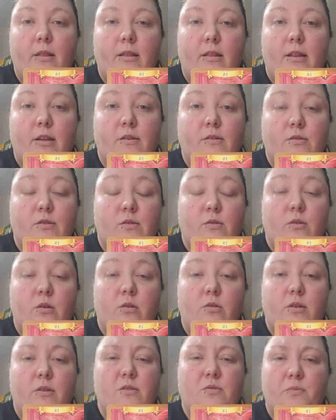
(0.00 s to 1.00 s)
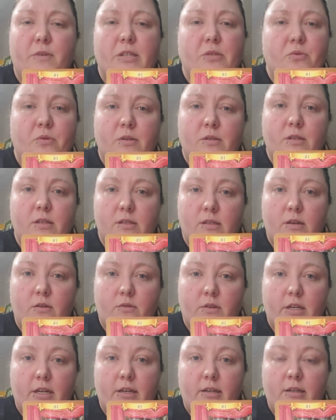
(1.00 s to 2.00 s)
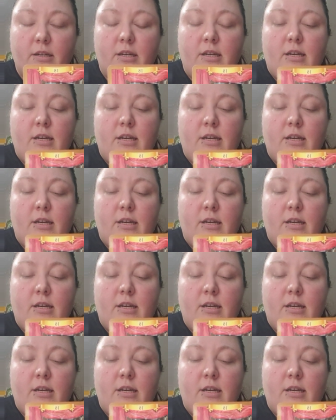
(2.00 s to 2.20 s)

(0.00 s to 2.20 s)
there's resources out there,